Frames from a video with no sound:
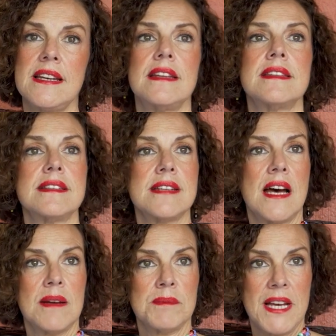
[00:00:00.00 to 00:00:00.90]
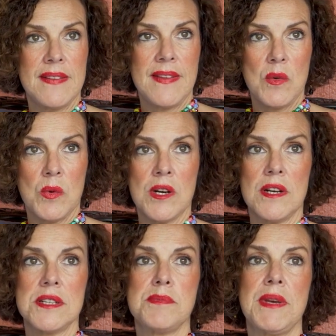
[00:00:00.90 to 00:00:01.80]
the timeline that works,
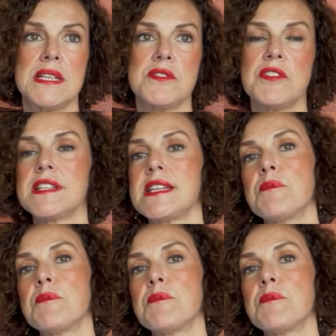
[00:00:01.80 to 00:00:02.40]
because for example,